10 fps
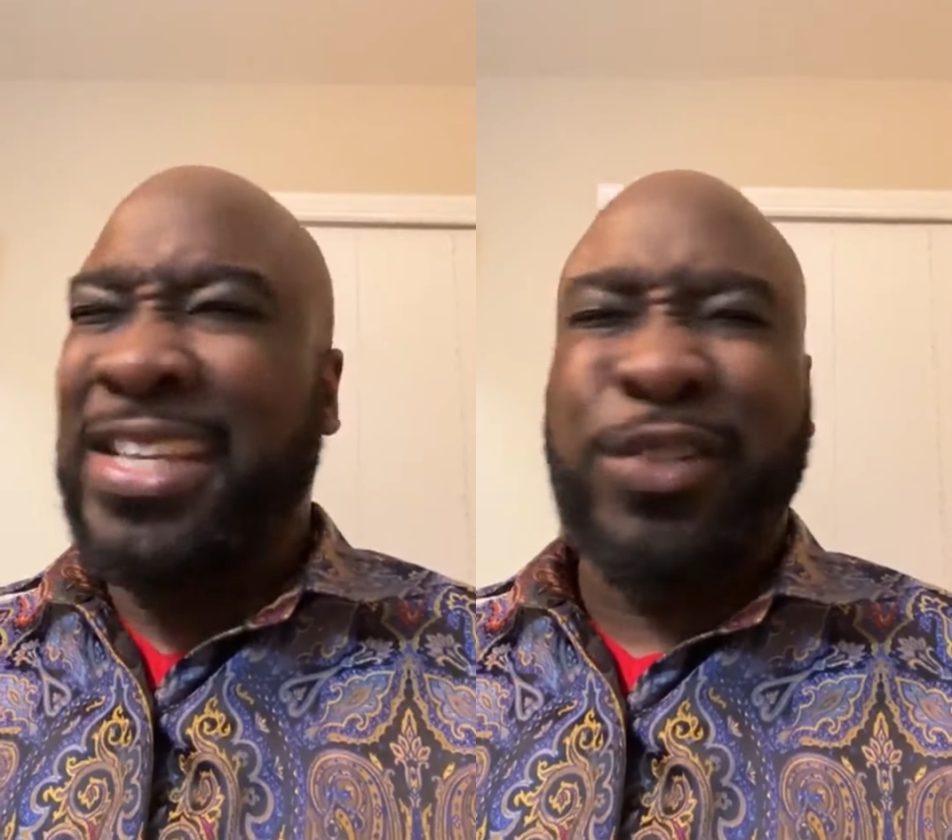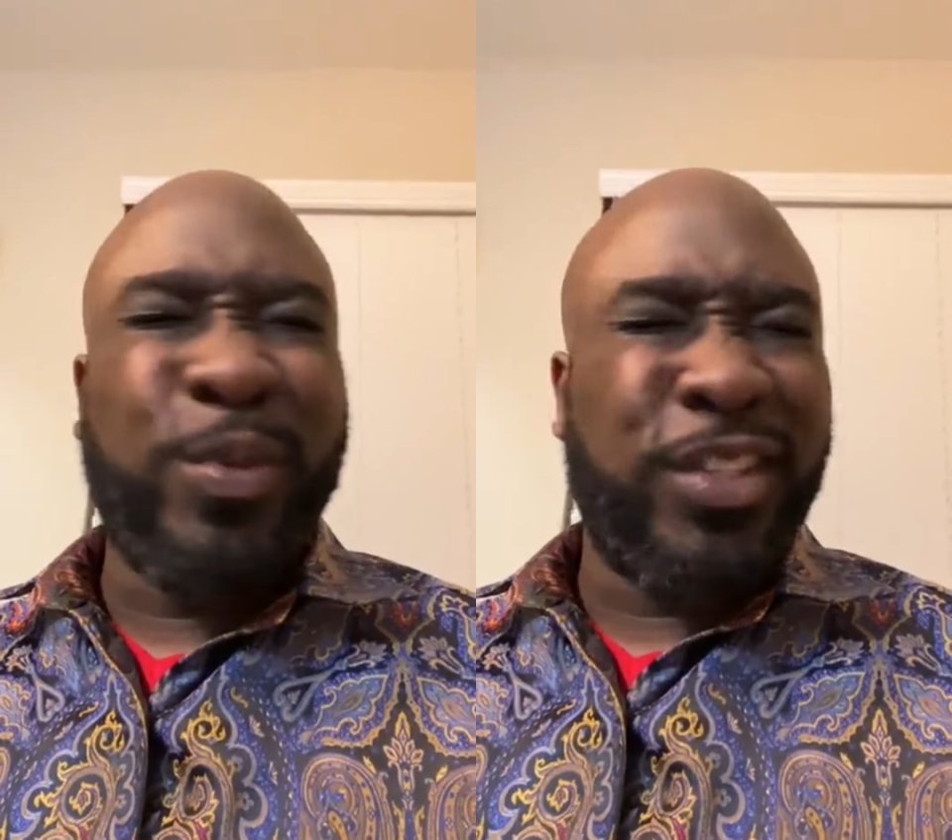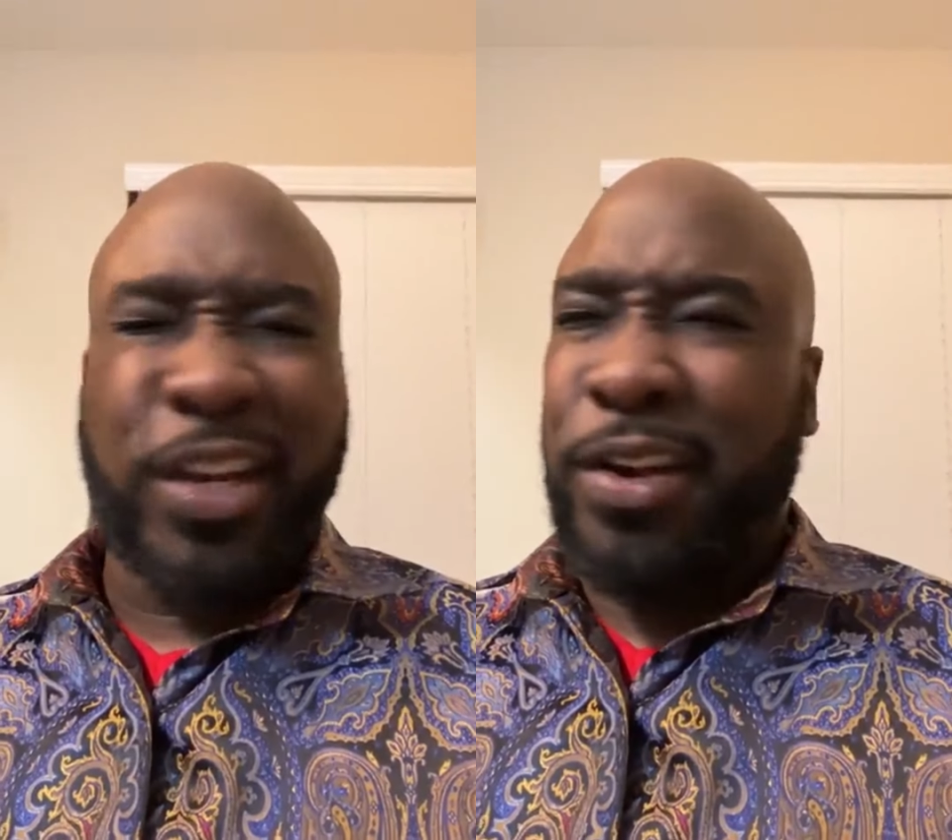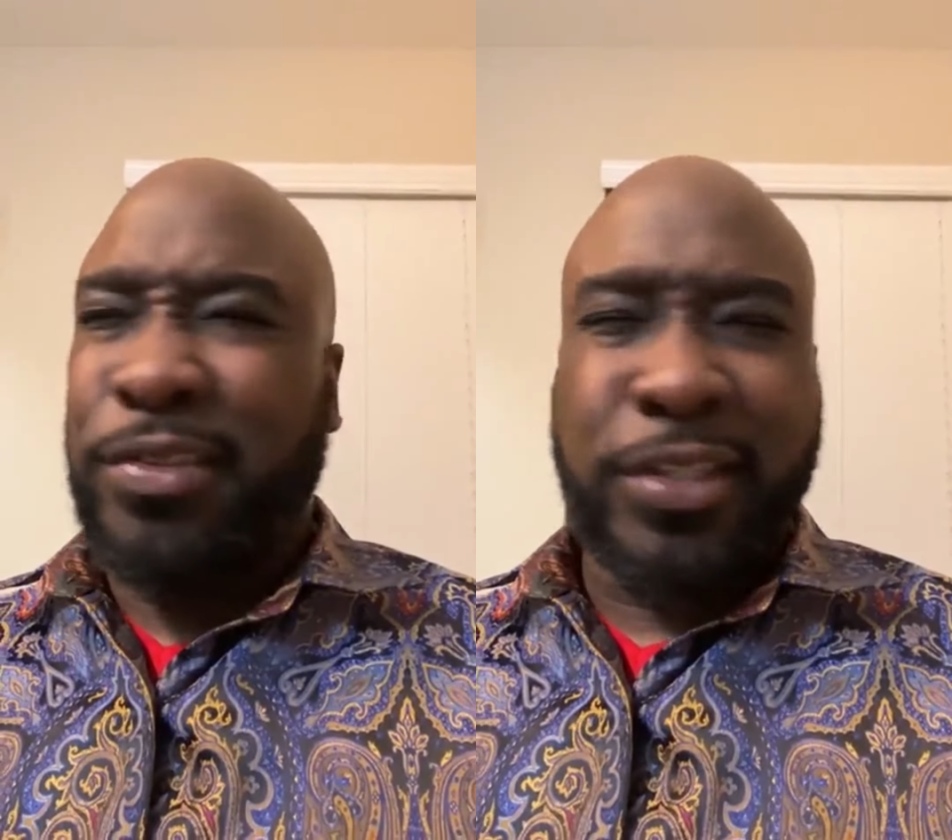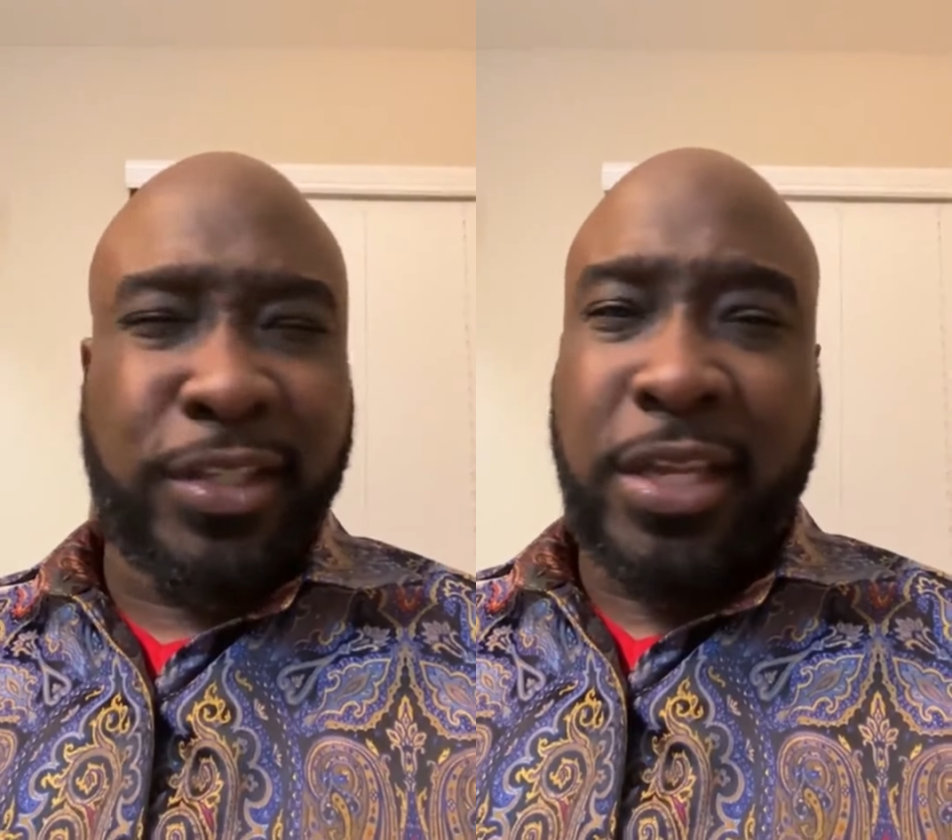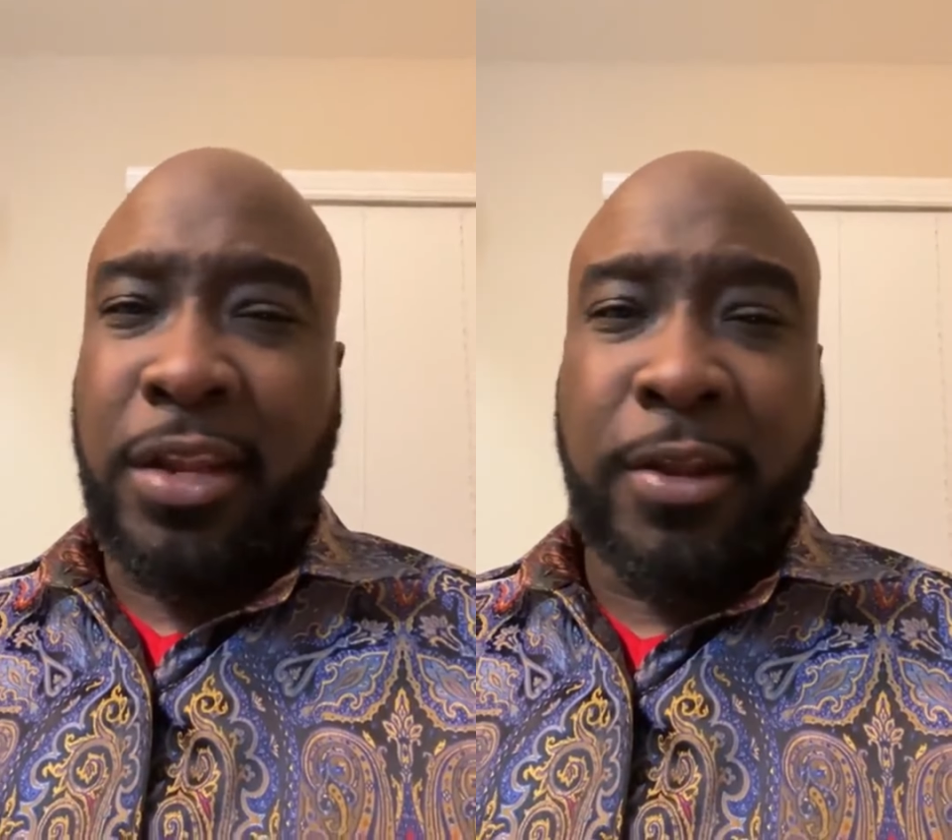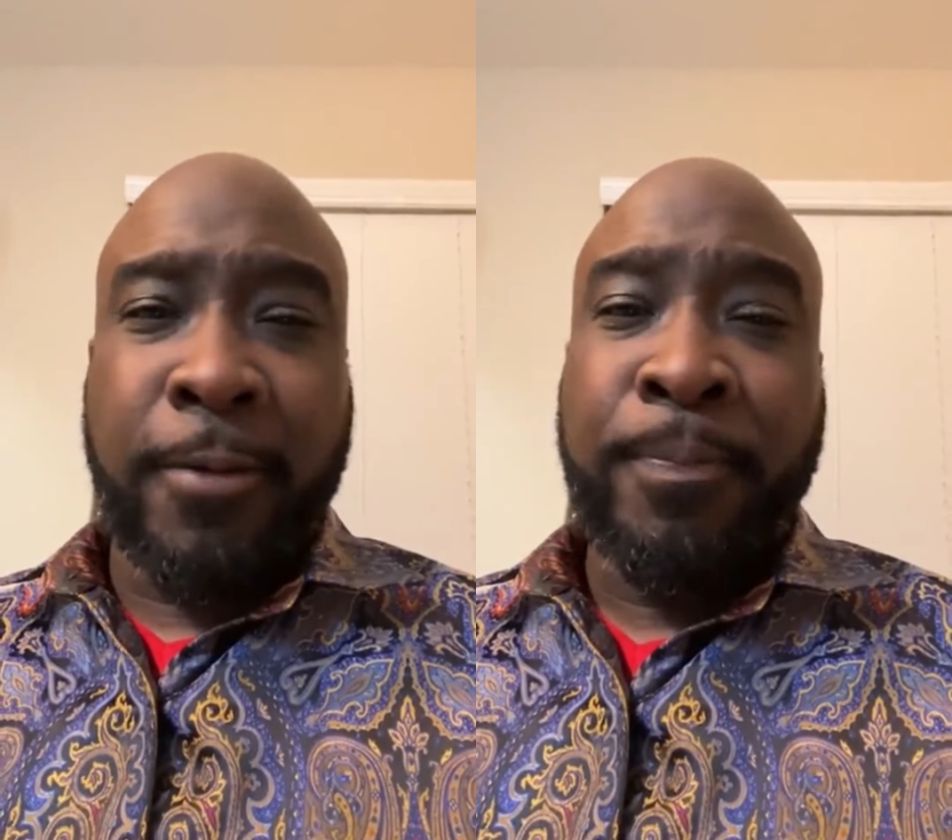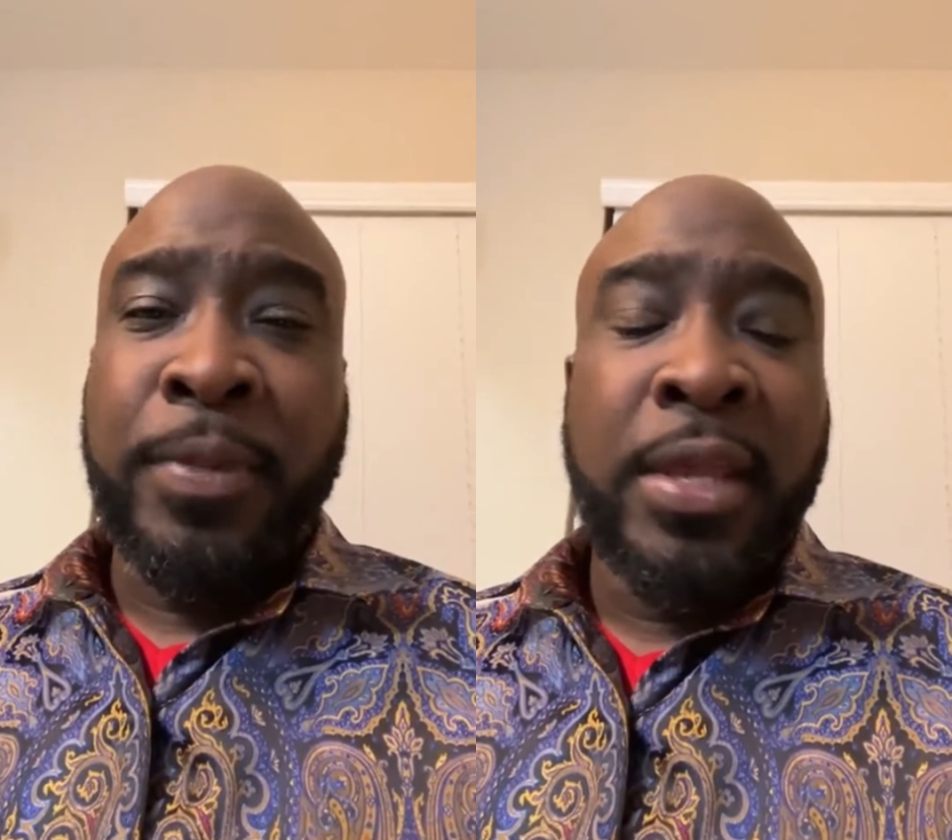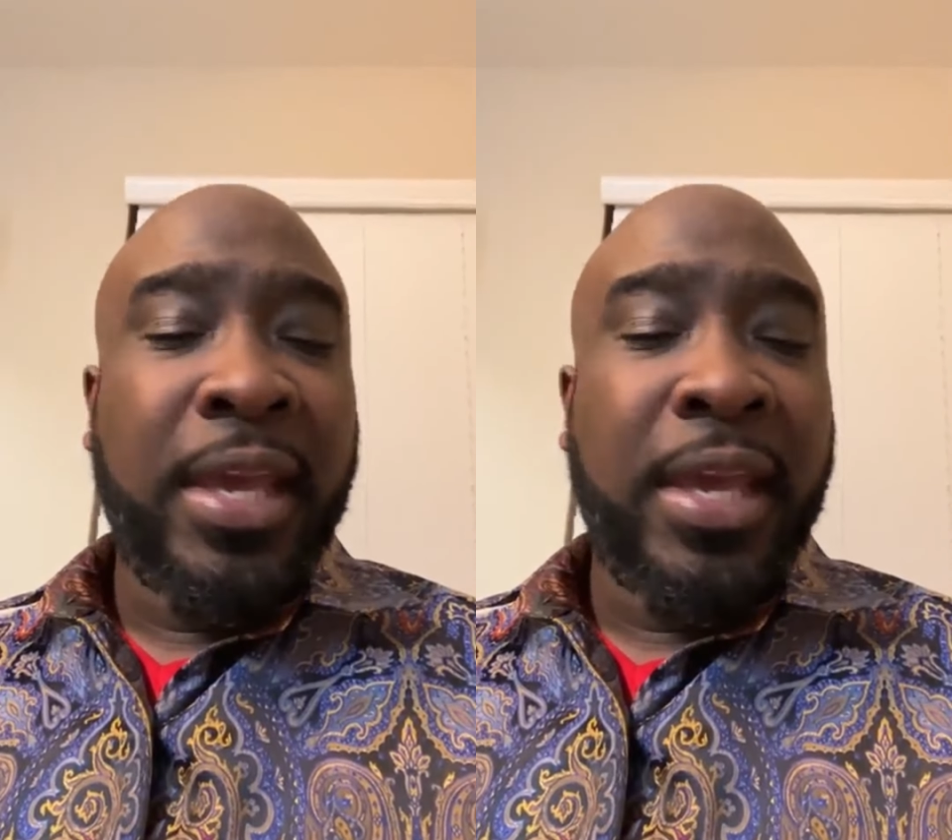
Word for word: It's returned to sender.